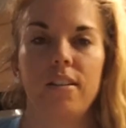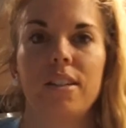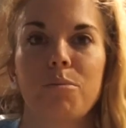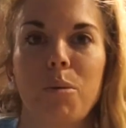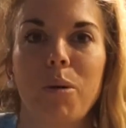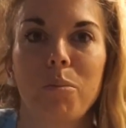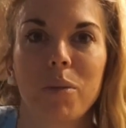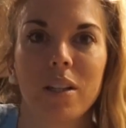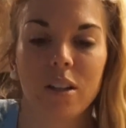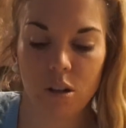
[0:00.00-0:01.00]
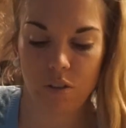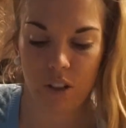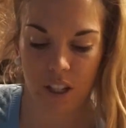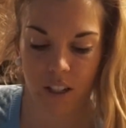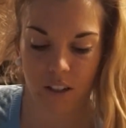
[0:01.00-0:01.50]
There's my pumpkin loaf
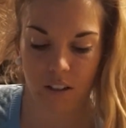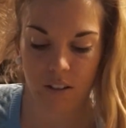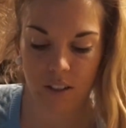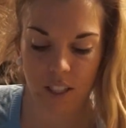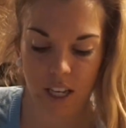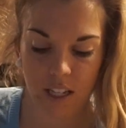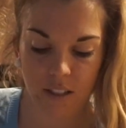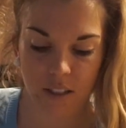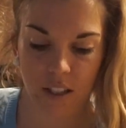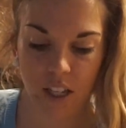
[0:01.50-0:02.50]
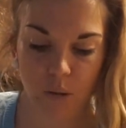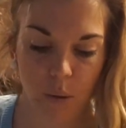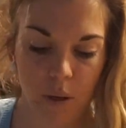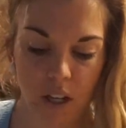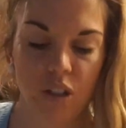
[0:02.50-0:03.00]
looking all tasty. I should
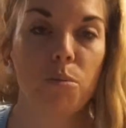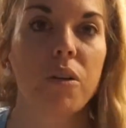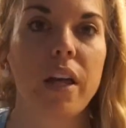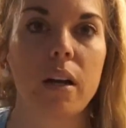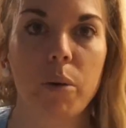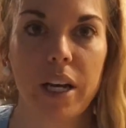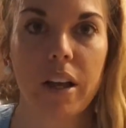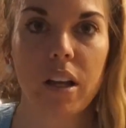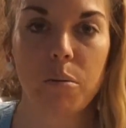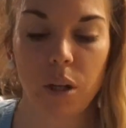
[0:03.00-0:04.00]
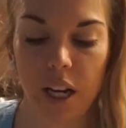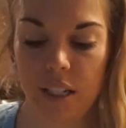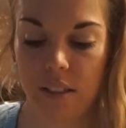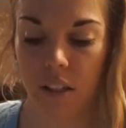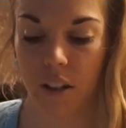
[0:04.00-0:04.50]
probably actually put that away now that I put
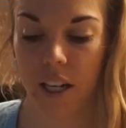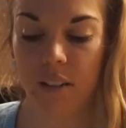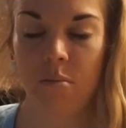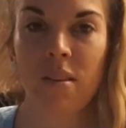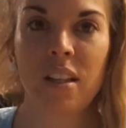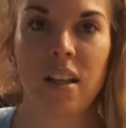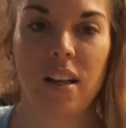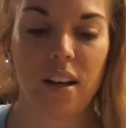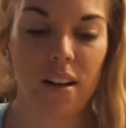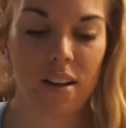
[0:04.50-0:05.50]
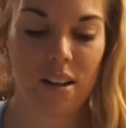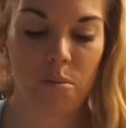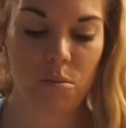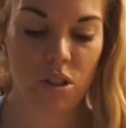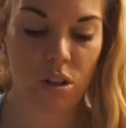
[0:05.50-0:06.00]
icing on it.
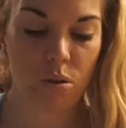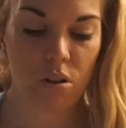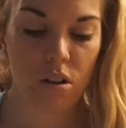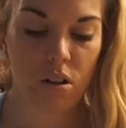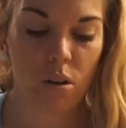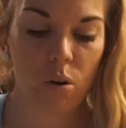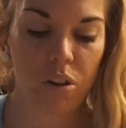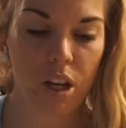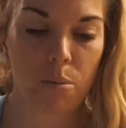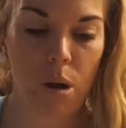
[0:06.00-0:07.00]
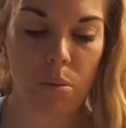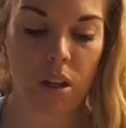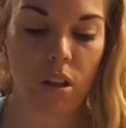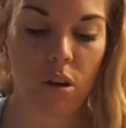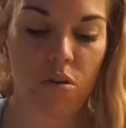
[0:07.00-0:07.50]
So whole thing of
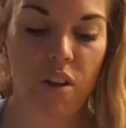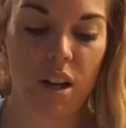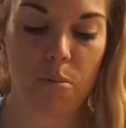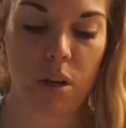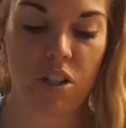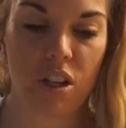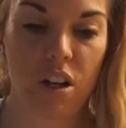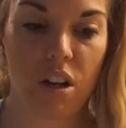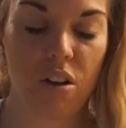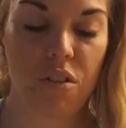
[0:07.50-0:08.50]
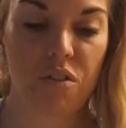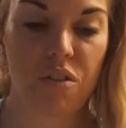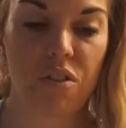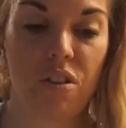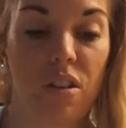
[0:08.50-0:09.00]
pumpkin loaf and a bunch of
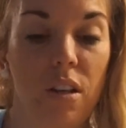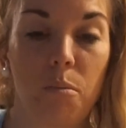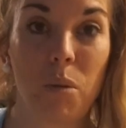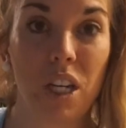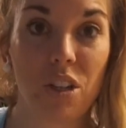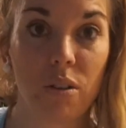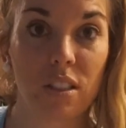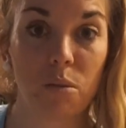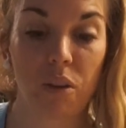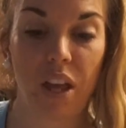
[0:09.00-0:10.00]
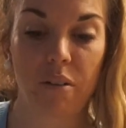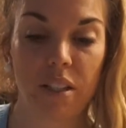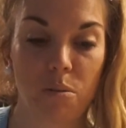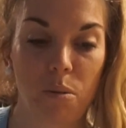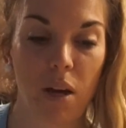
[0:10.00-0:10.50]
mini donuts is what that
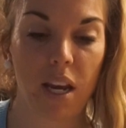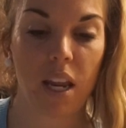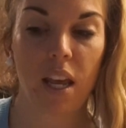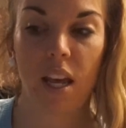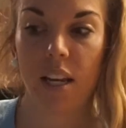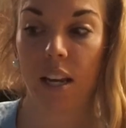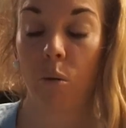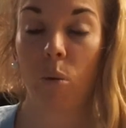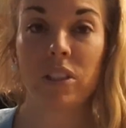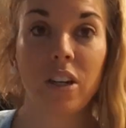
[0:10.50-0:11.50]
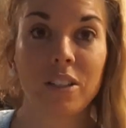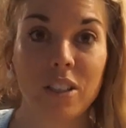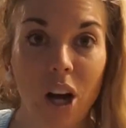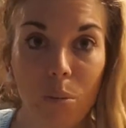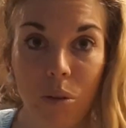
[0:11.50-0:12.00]
recipe made. Now what's on
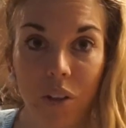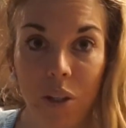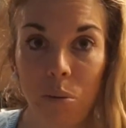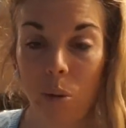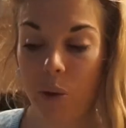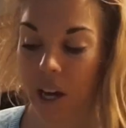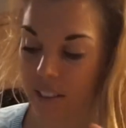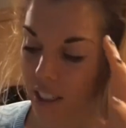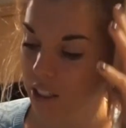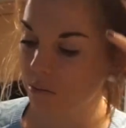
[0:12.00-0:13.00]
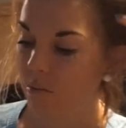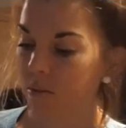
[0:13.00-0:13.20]
top of it, you might be asking?